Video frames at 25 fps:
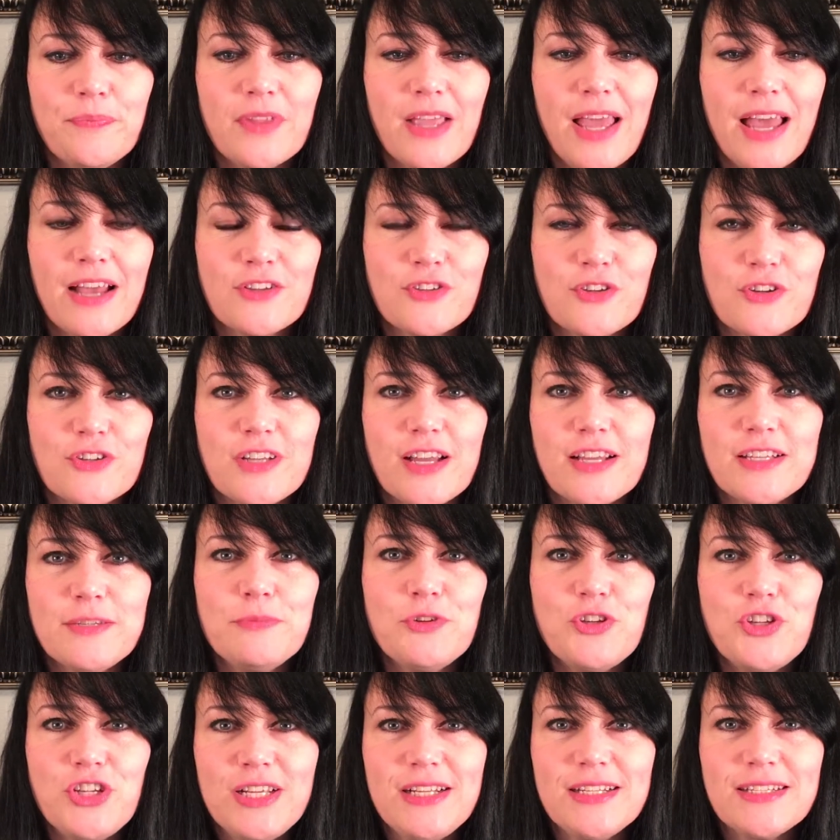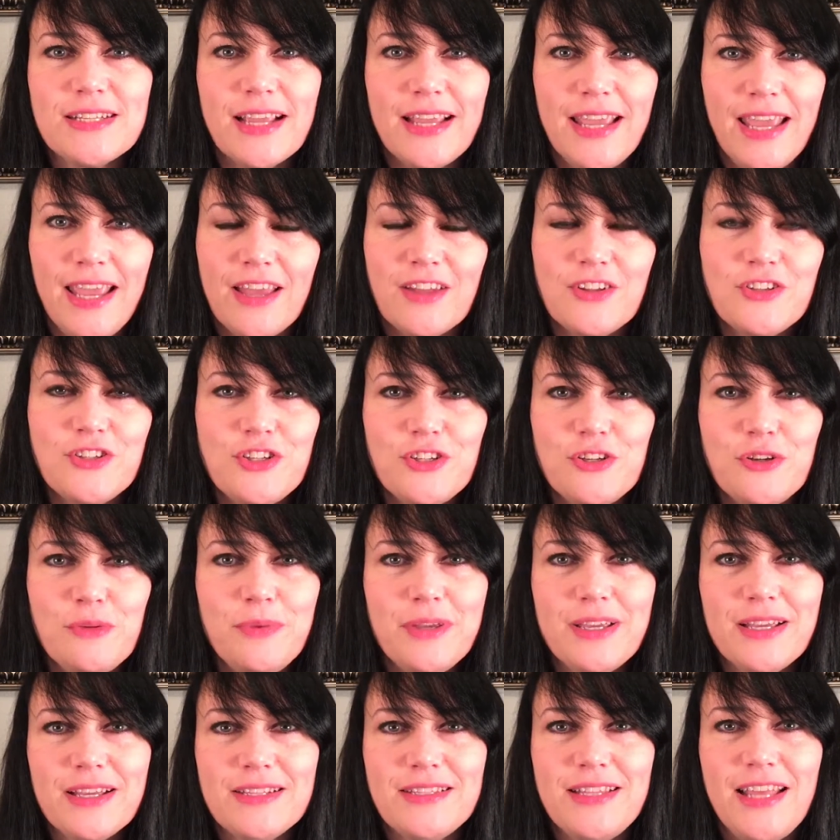exercise machines I can't do
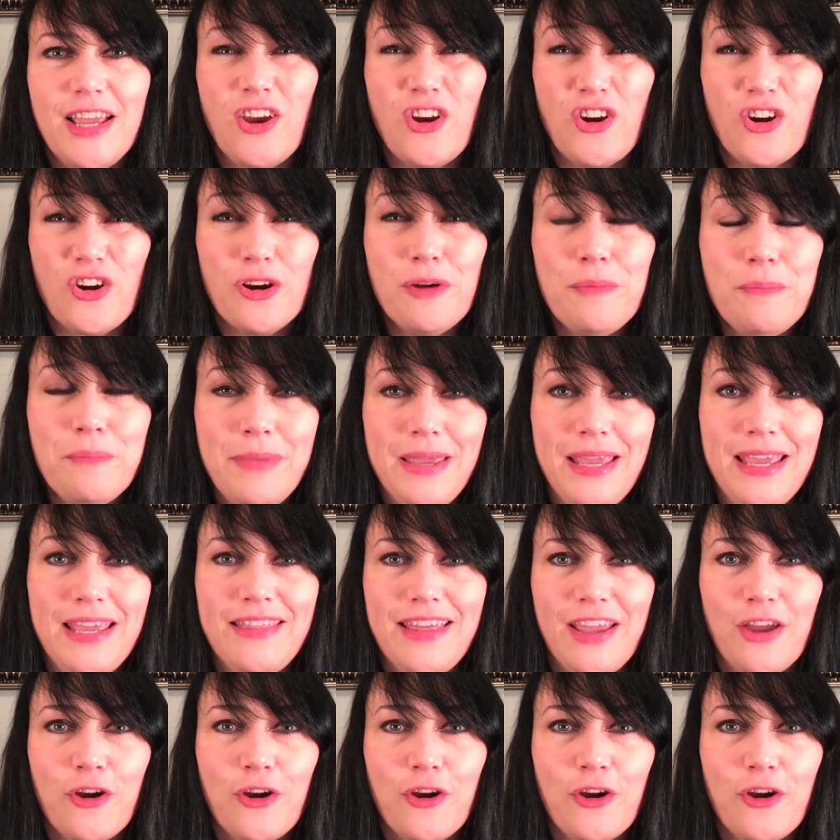because they hurt me.